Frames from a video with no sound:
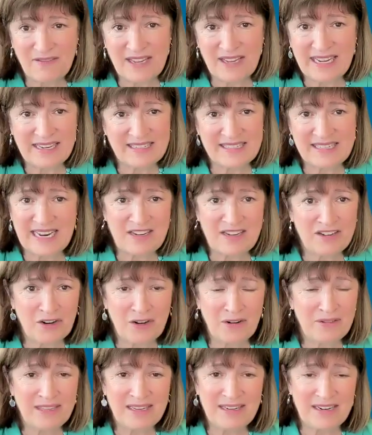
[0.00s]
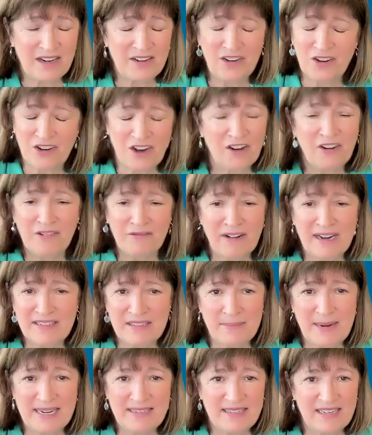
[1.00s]
CV and say, your current
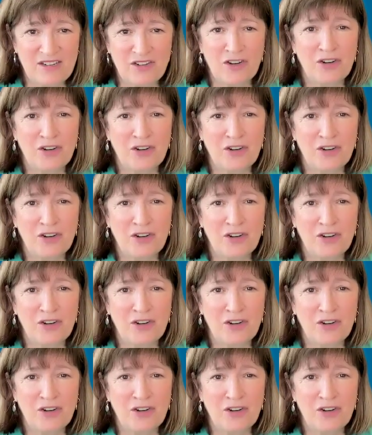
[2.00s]
resume and say,